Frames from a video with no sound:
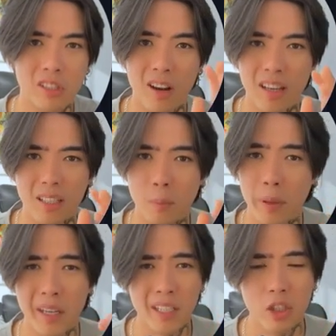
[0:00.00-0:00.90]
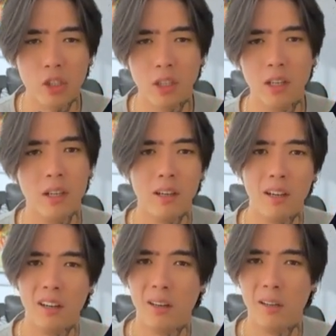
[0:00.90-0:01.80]
like page
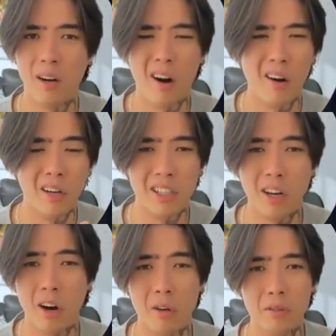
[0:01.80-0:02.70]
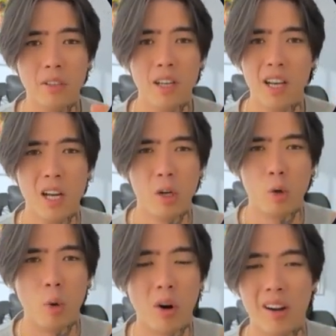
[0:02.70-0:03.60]
or account
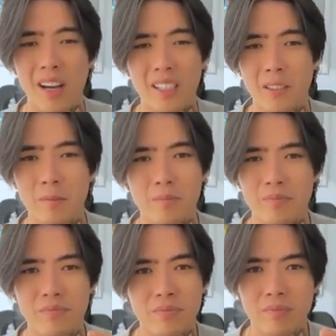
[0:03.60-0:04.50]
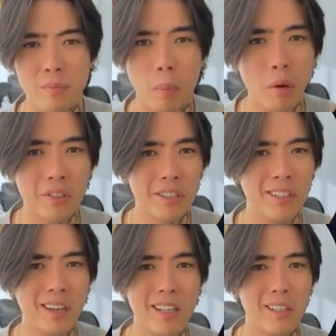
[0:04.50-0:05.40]
who are like
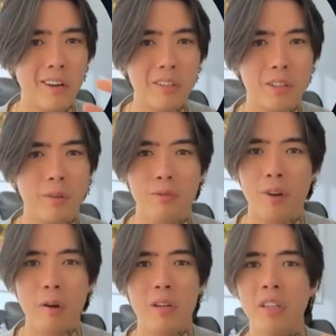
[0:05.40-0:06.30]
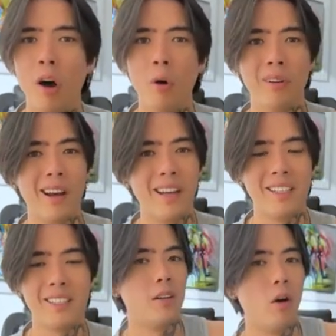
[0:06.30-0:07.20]
posting like a lot of very known
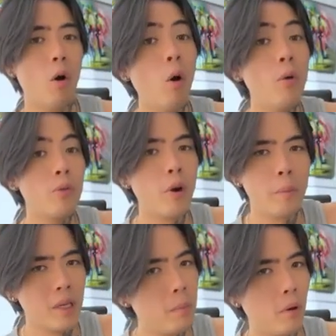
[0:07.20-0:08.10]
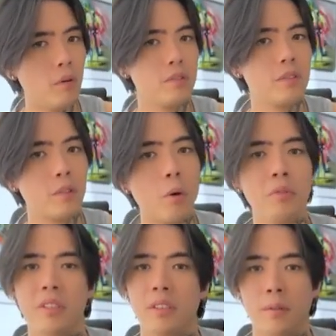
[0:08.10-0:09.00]
like over people's
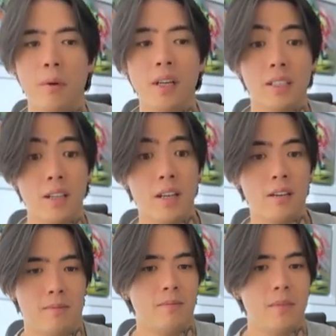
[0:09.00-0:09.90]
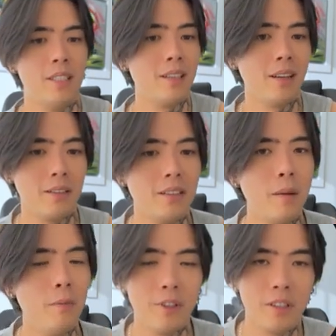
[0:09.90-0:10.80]
content, right? It's like the
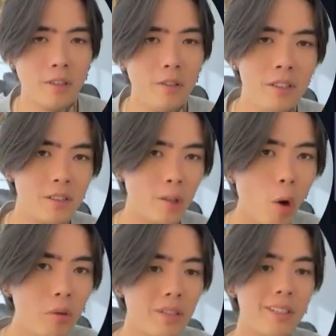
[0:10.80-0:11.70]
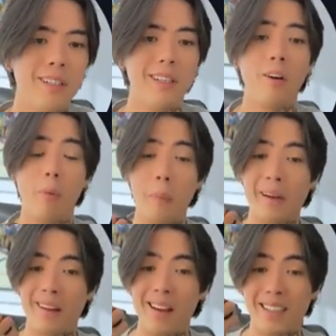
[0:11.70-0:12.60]
same thing. So it's totally legal.
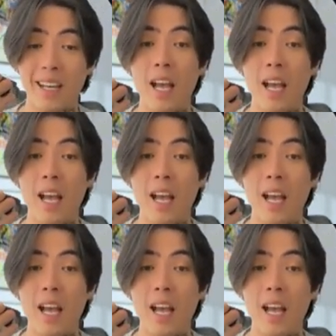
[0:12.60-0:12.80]
But like